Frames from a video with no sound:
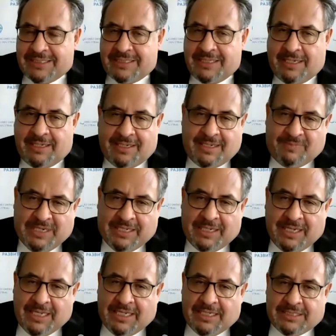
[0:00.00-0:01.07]
I mean,
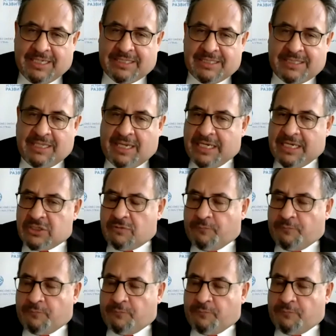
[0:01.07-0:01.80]
just ISO